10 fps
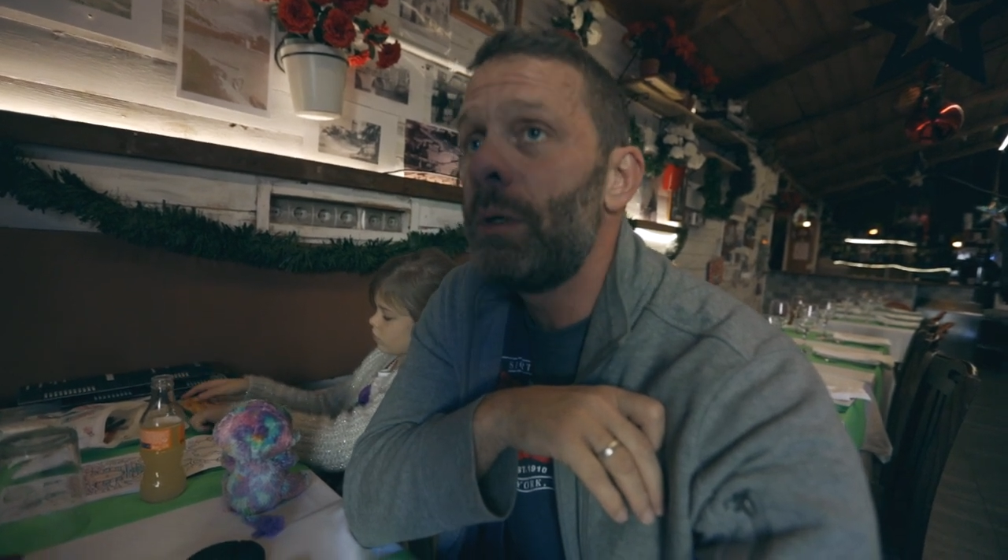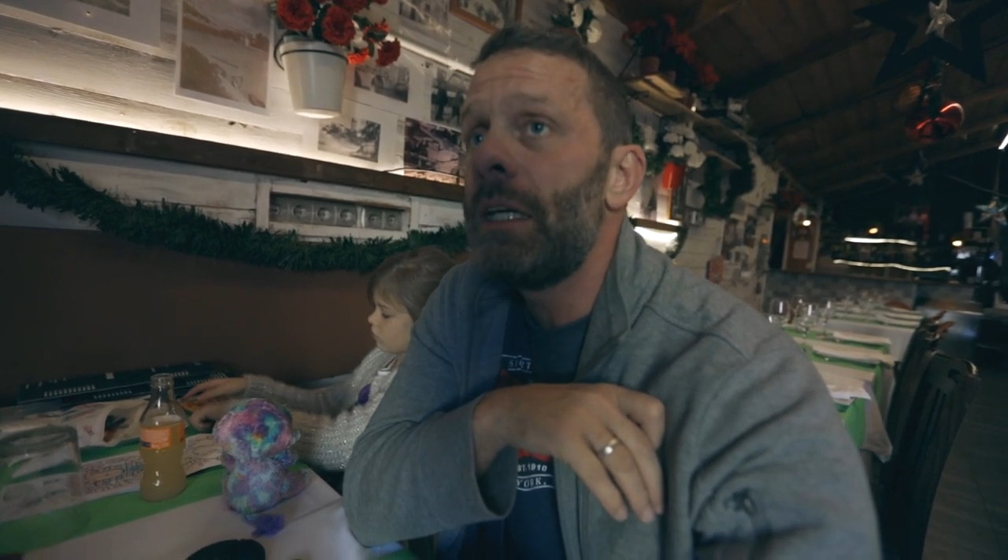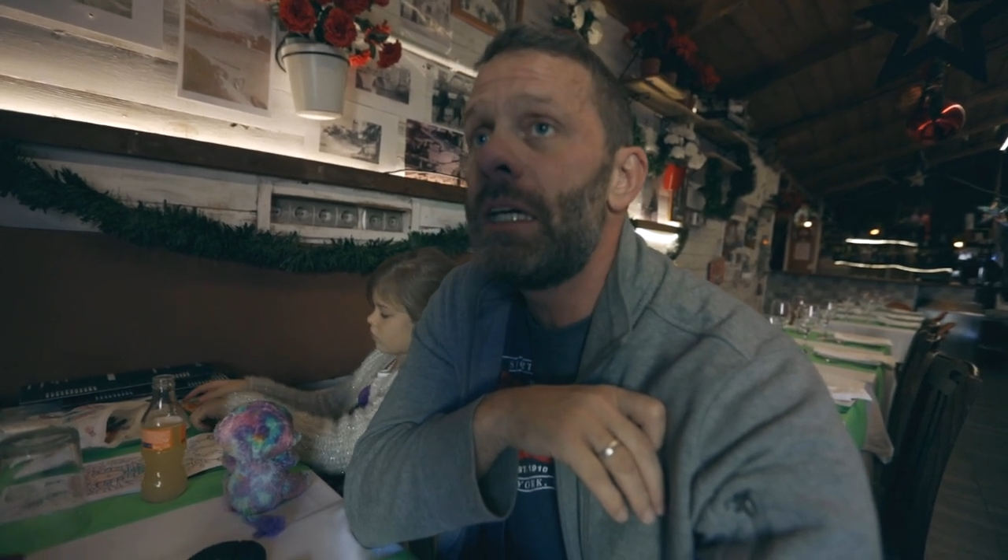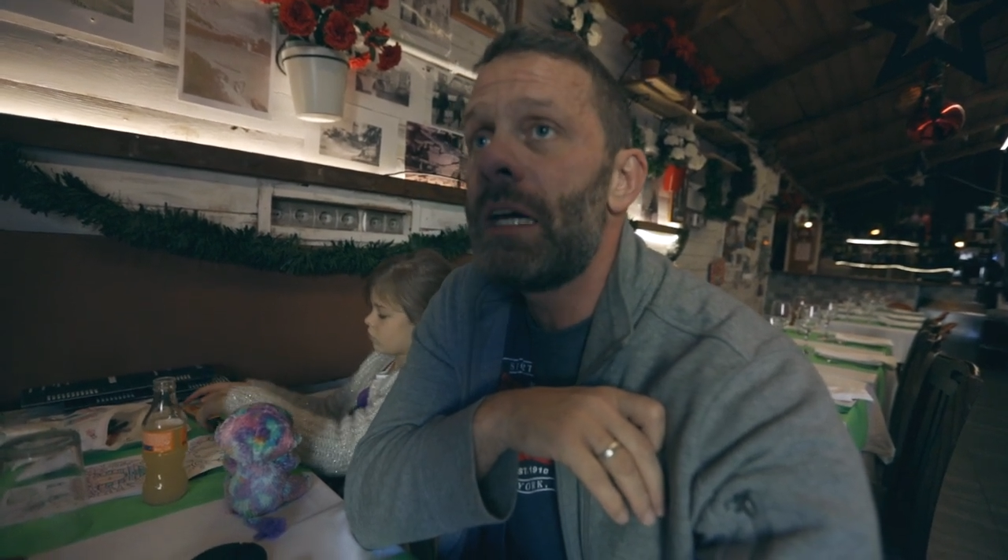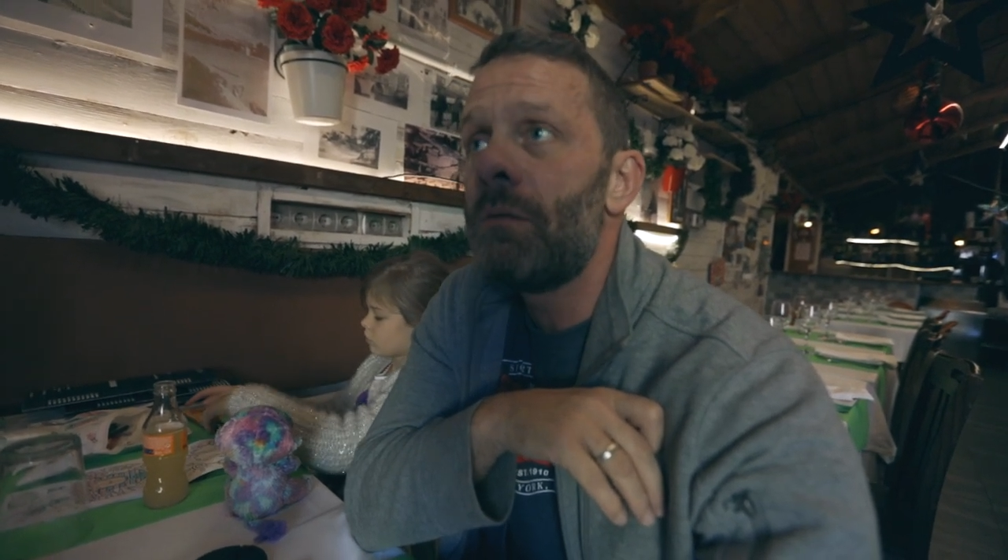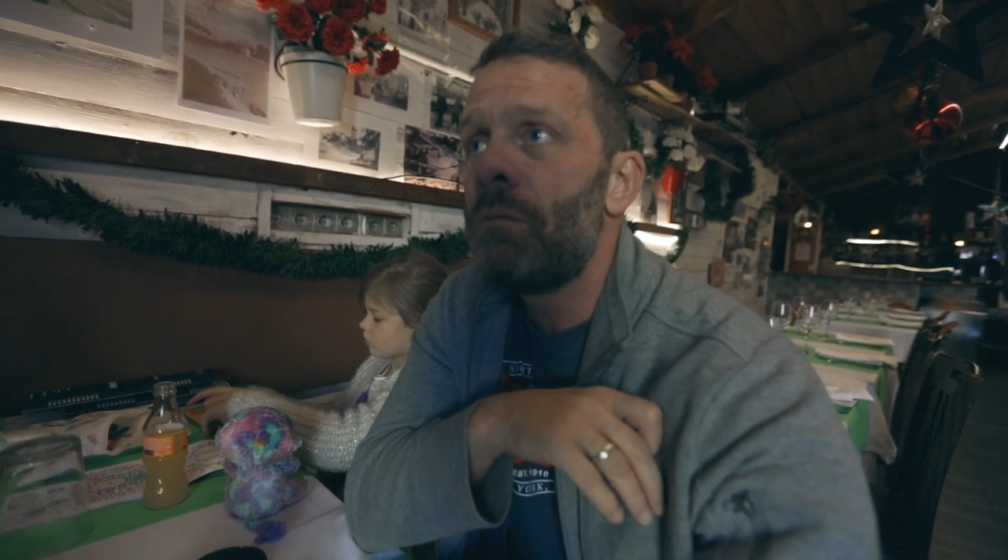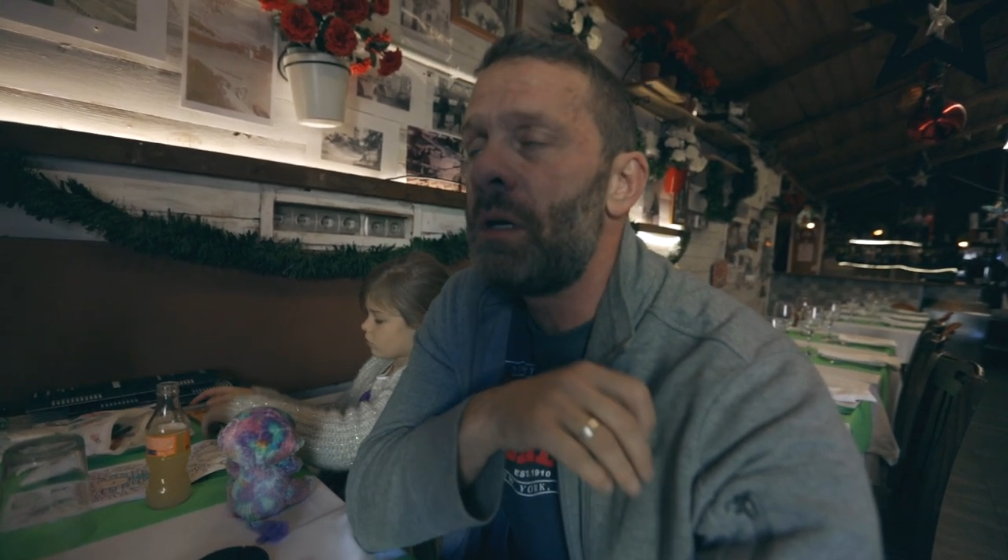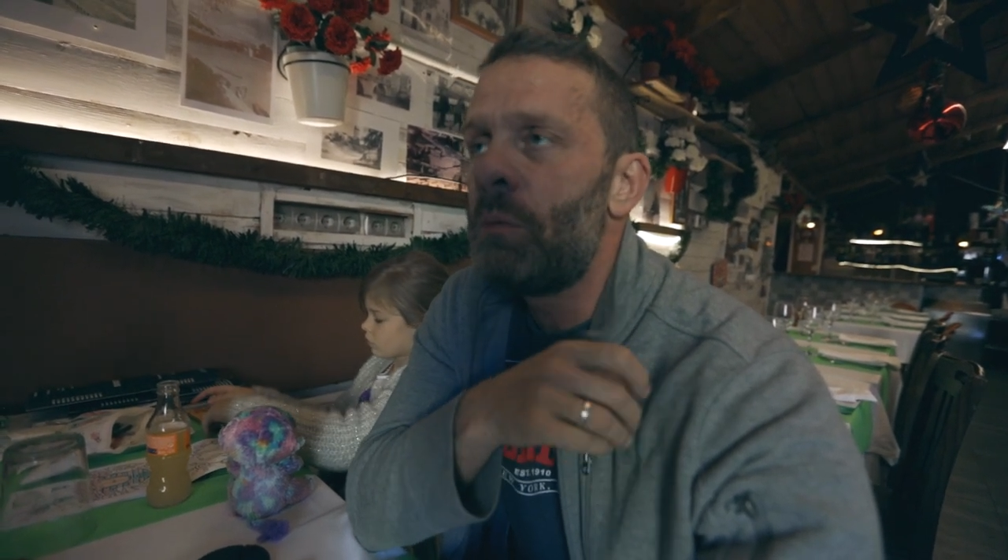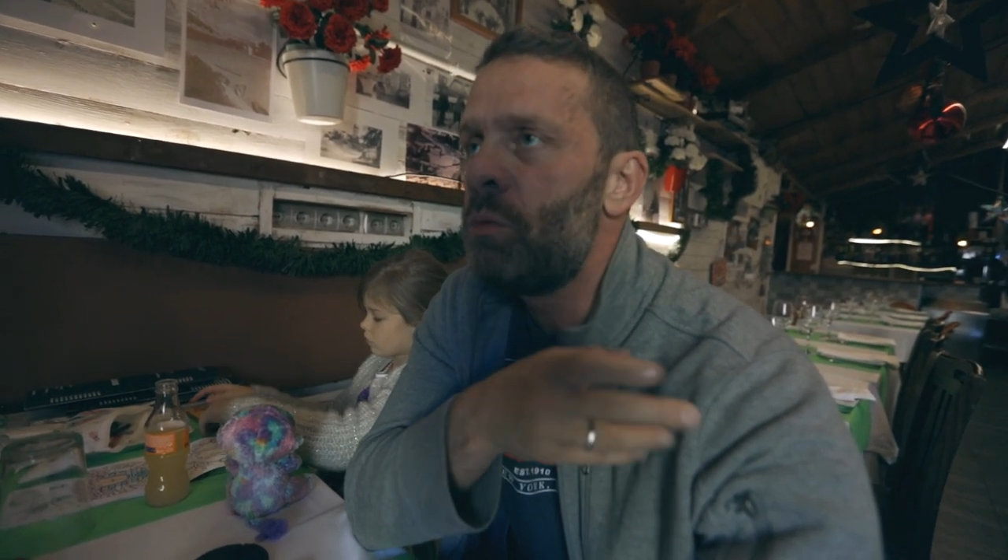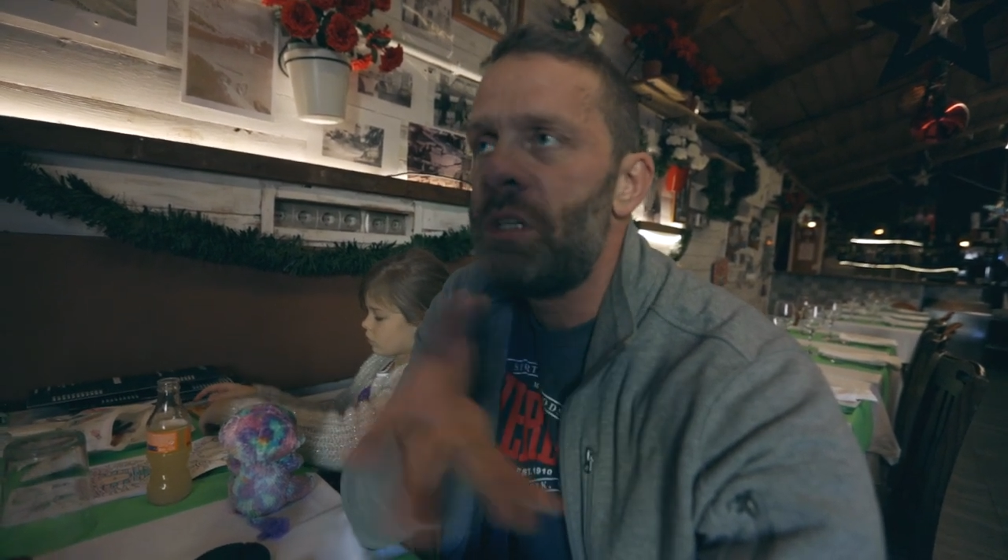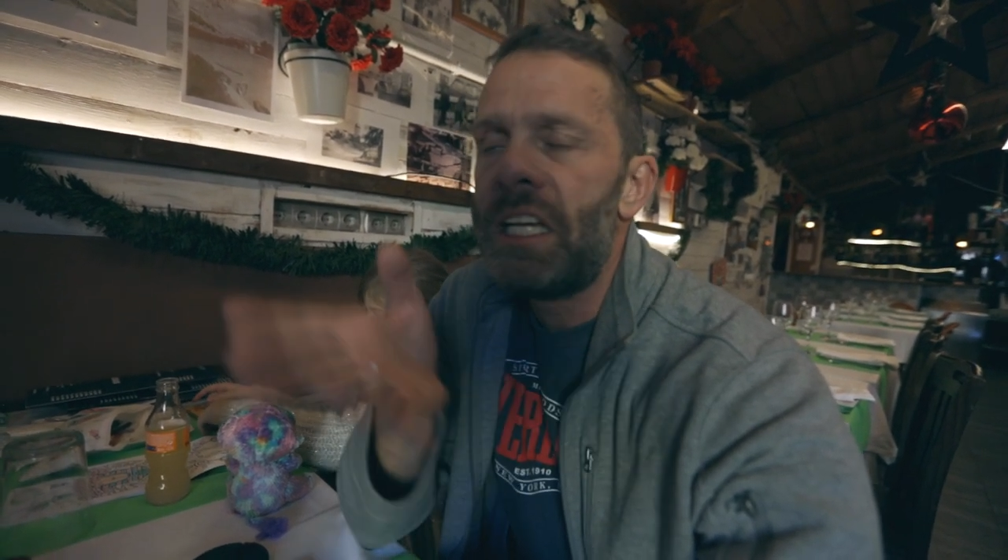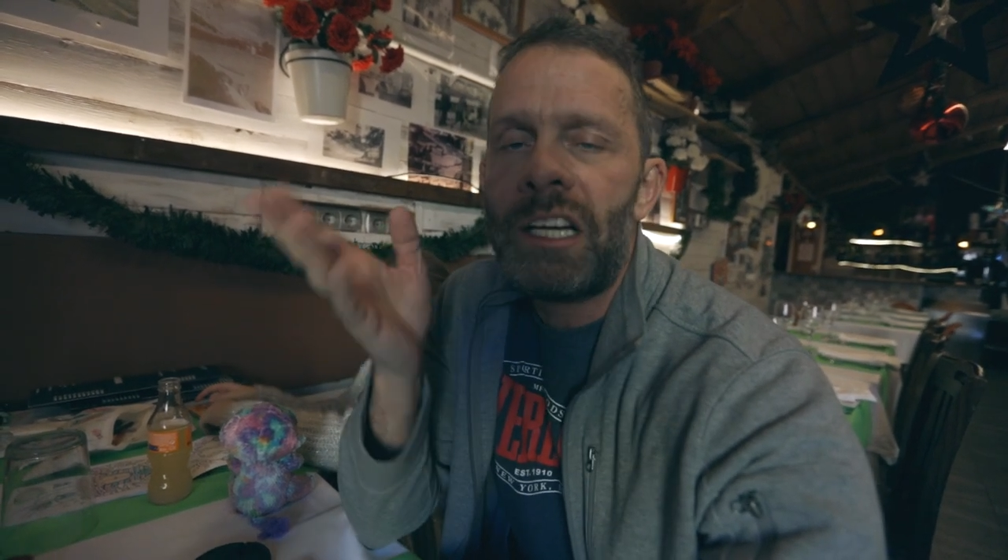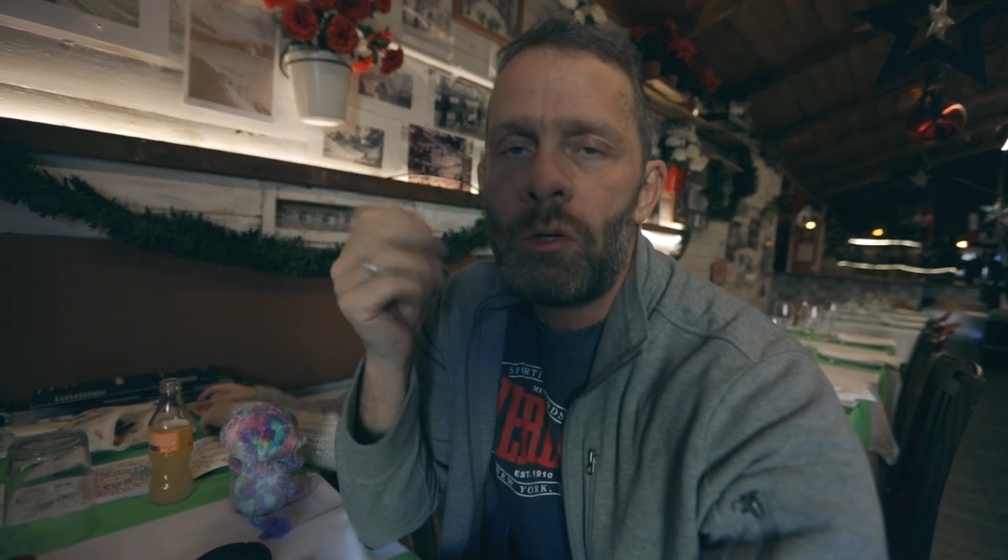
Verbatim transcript: We we needed